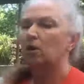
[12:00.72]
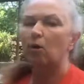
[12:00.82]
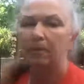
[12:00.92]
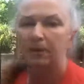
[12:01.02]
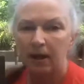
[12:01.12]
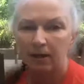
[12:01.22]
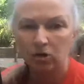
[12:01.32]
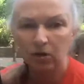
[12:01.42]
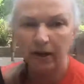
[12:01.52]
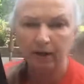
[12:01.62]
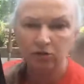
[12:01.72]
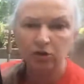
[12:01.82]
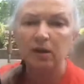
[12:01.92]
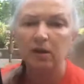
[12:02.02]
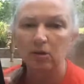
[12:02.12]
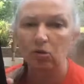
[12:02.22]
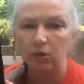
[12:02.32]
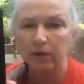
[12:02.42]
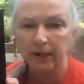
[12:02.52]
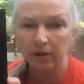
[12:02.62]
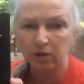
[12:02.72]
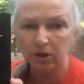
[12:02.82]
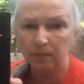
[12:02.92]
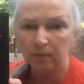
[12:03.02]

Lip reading: potential energy is stored energy.